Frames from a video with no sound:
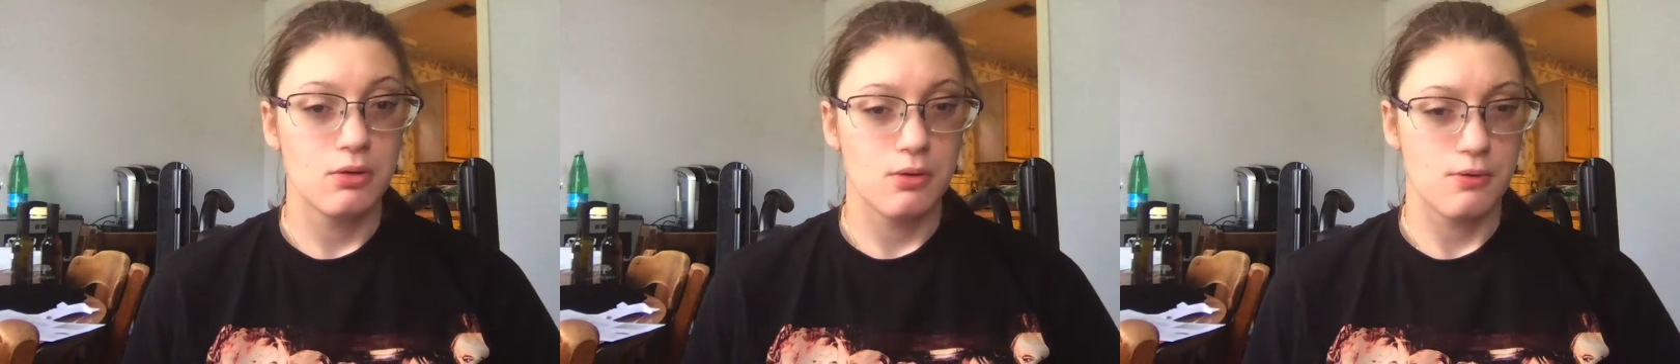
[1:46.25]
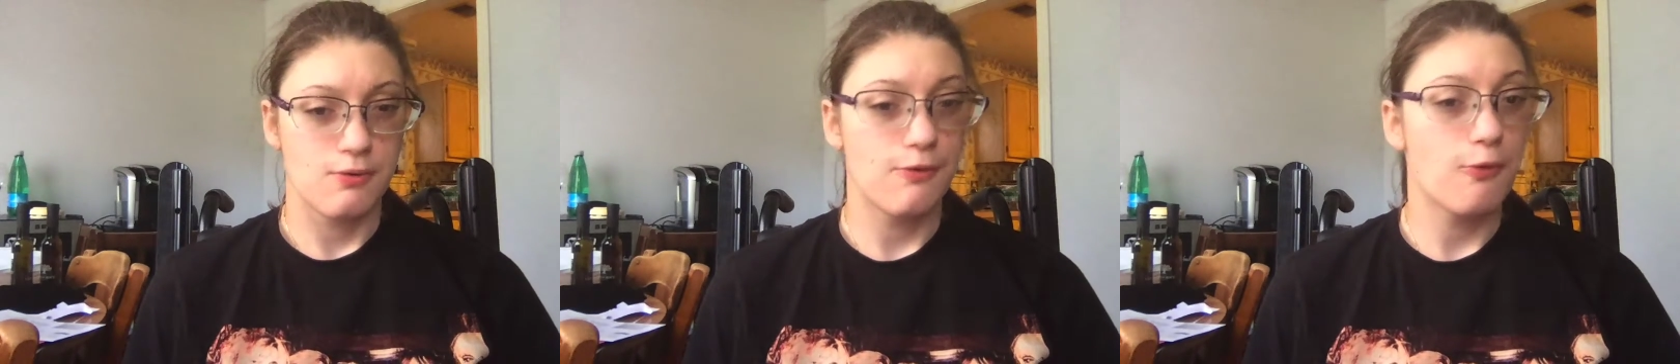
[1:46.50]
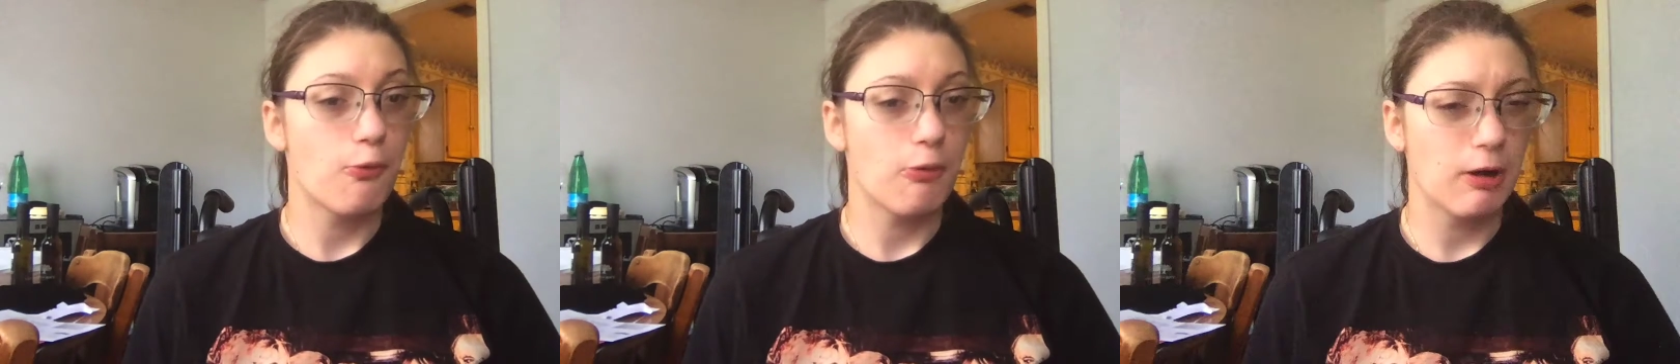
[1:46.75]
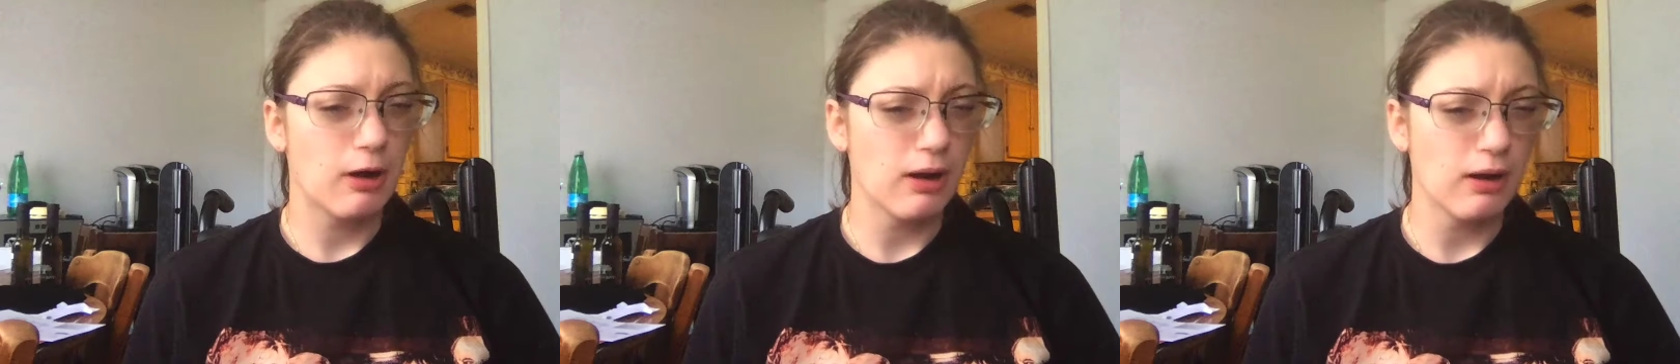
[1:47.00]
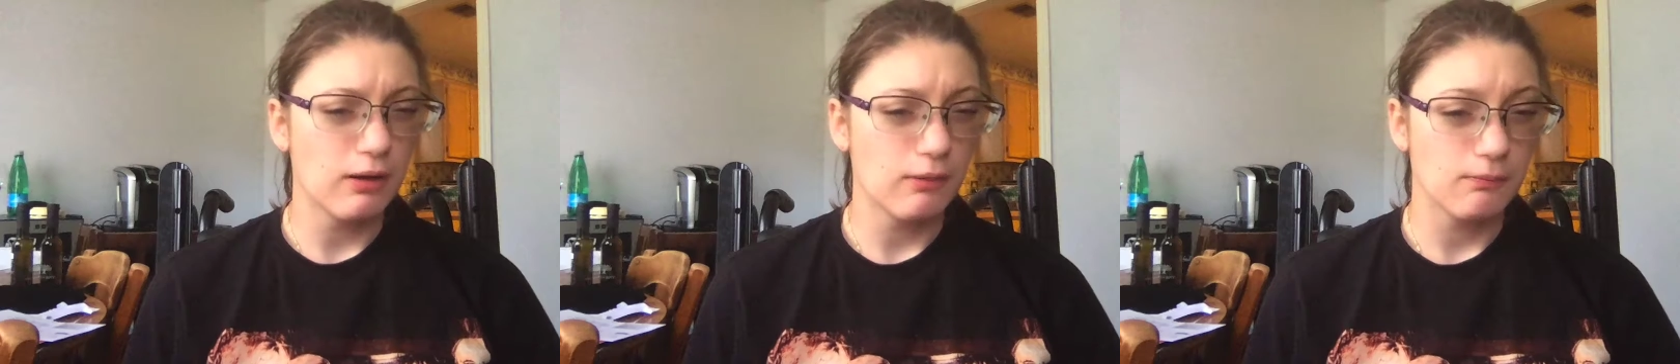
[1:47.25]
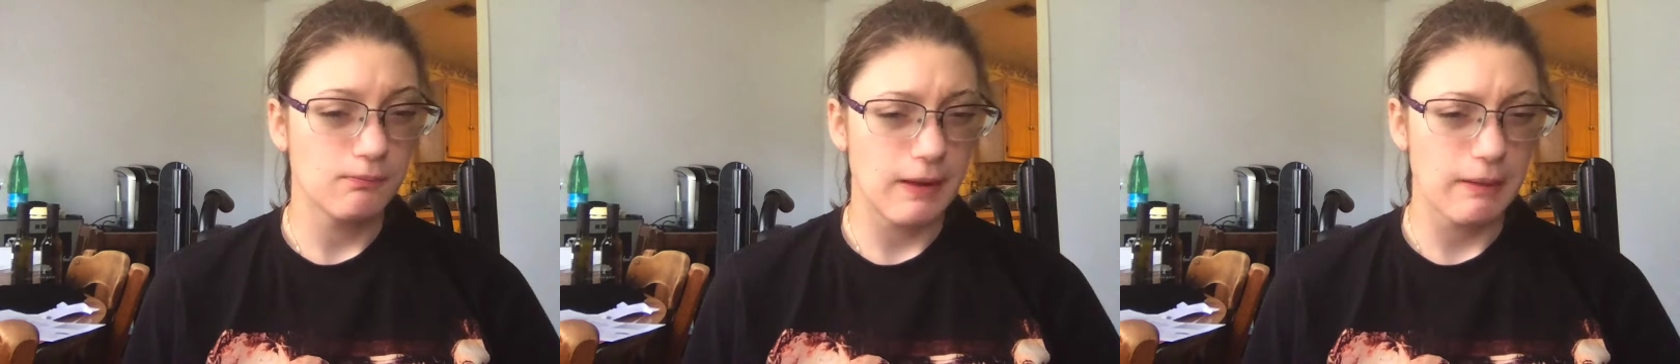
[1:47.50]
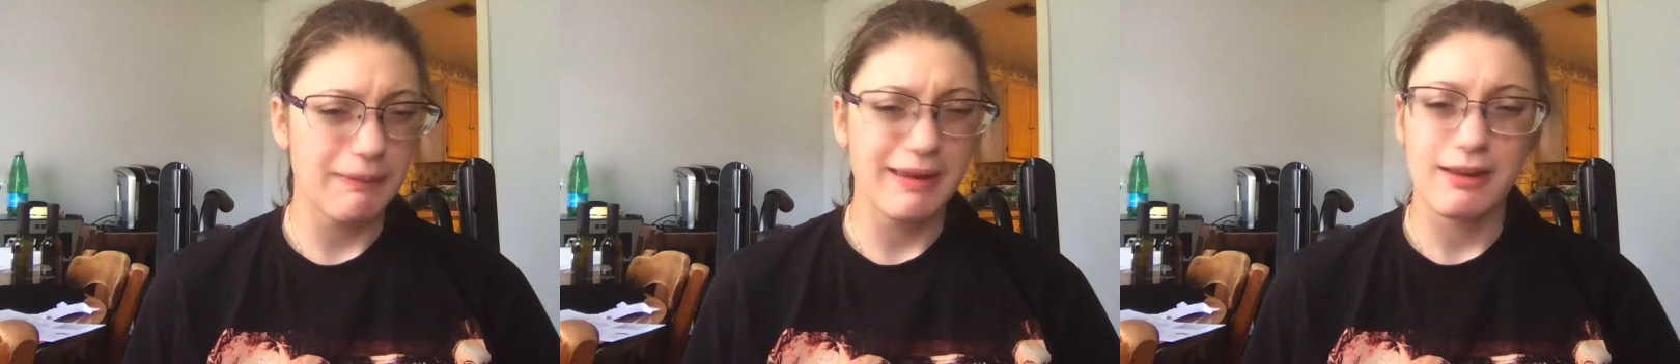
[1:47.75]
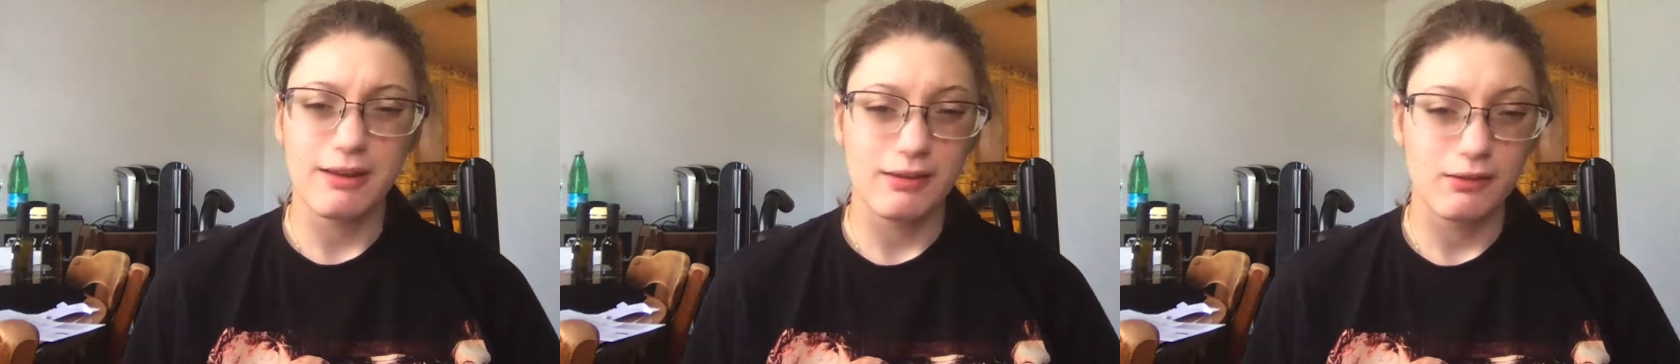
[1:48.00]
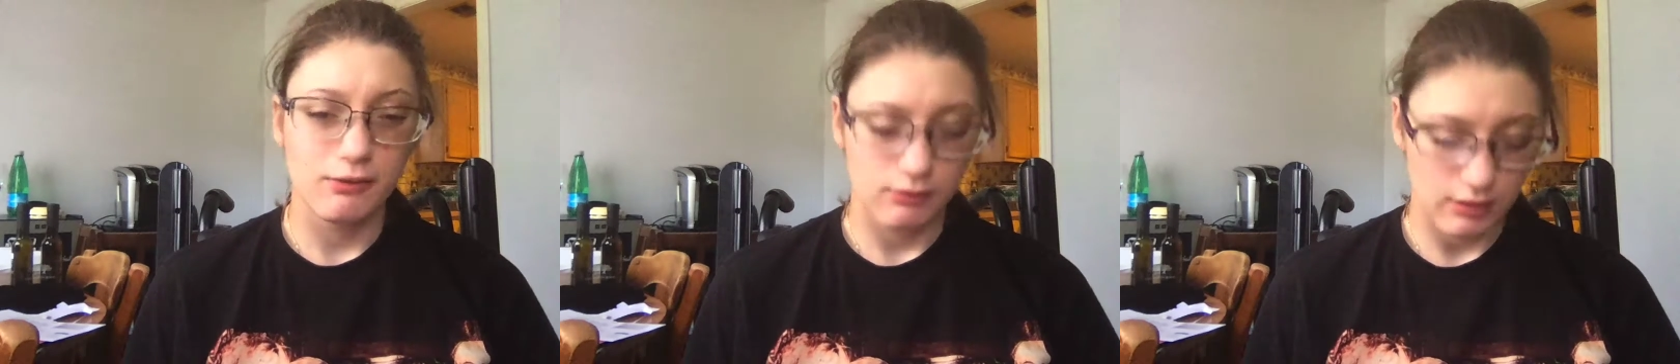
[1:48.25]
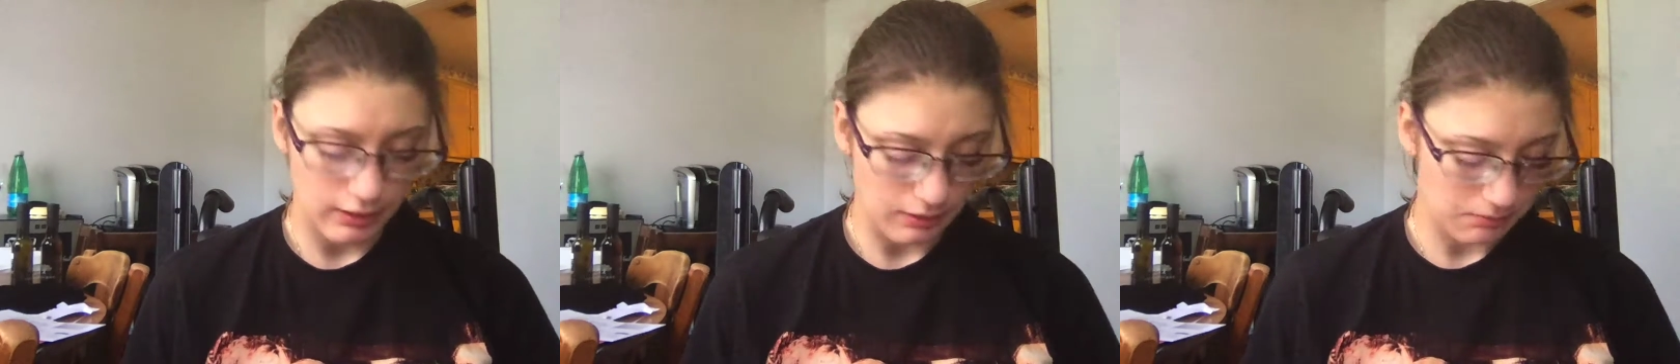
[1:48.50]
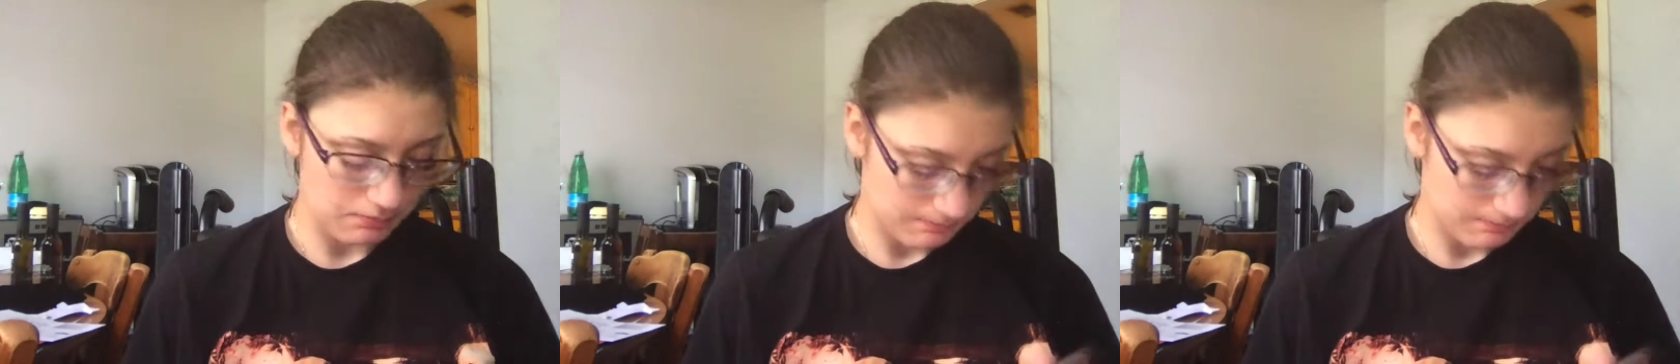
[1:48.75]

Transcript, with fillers: four, maybe? Yeah,